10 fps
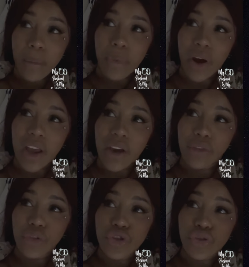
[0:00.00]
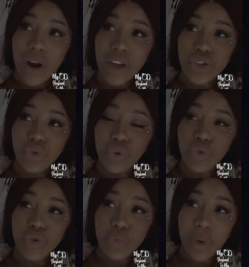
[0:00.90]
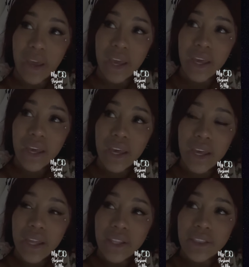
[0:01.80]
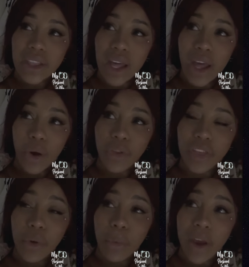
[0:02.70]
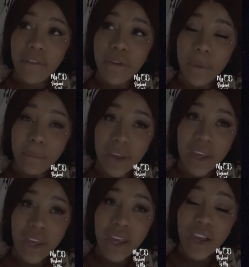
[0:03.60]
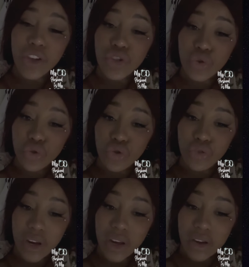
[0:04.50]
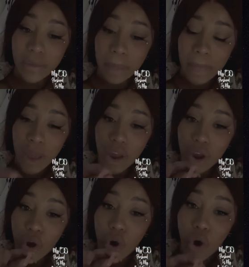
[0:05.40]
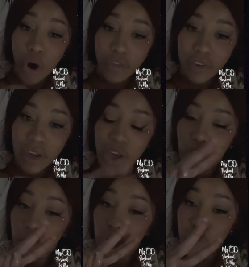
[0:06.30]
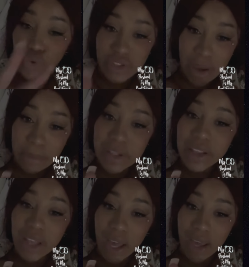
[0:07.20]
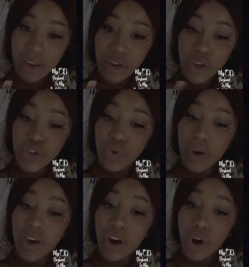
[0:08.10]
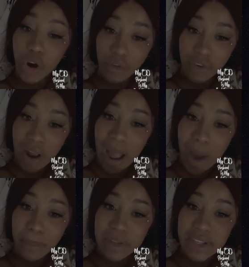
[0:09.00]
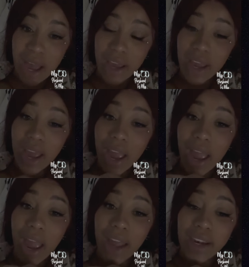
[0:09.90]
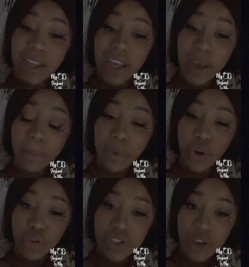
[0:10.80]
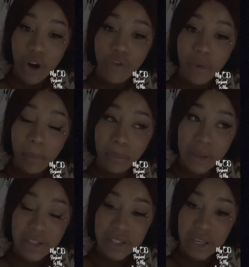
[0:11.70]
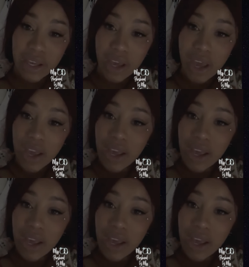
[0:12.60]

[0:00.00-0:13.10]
But if you're trying to lose weight, the healthy way for me is to drink coffee 2 times a day so it could curb your appetite and keep yourself busy.